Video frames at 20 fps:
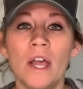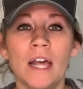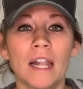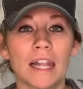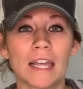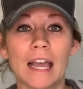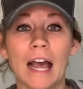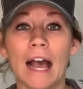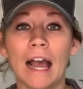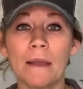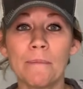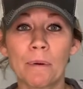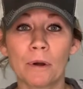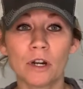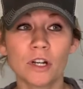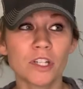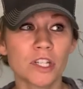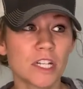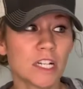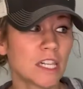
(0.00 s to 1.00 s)
like I
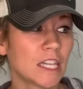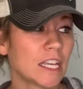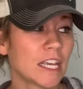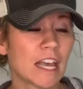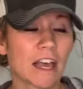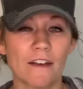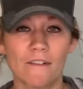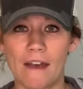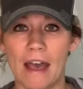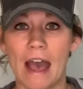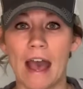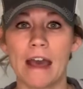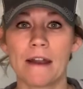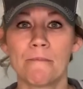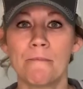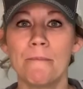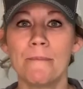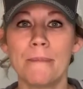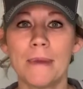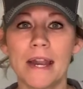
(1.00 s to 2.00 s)
personally have had
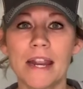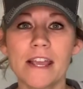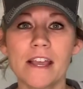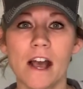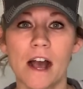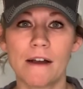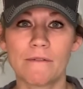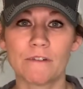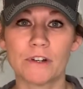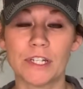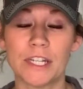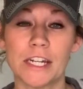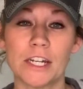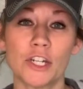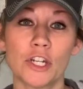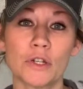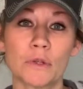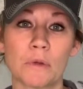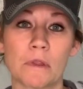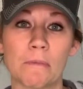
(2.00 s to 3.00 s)
many
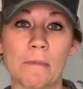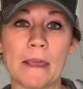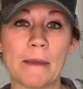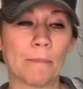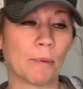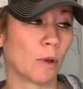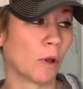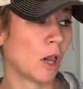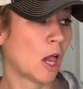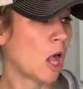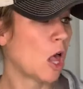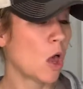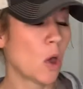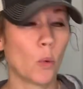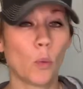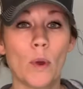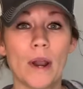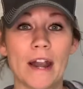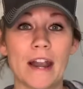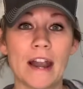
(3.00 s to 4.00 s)
conversations with people
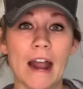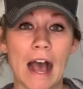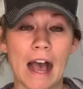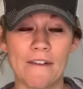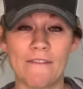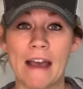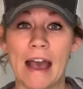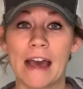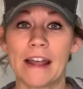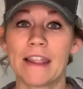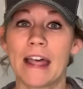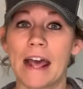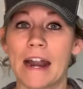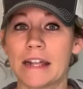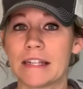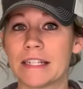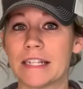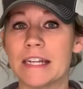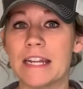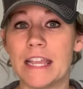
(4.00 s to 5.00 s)
when I've had that
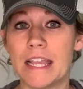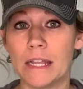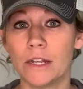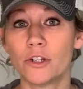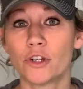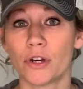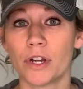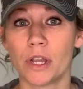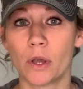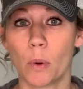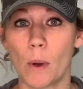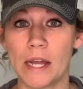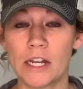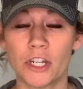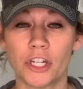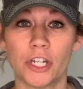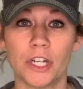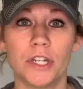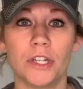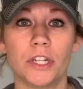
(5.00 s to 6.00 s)
as an entry
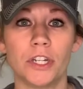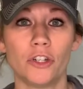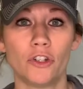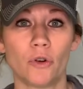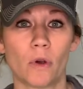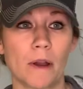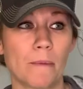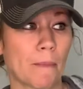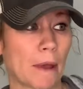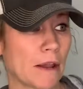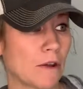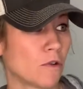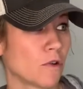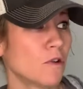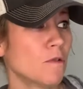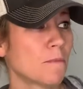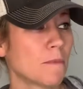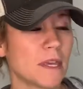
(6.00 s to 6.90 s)
question to join my group,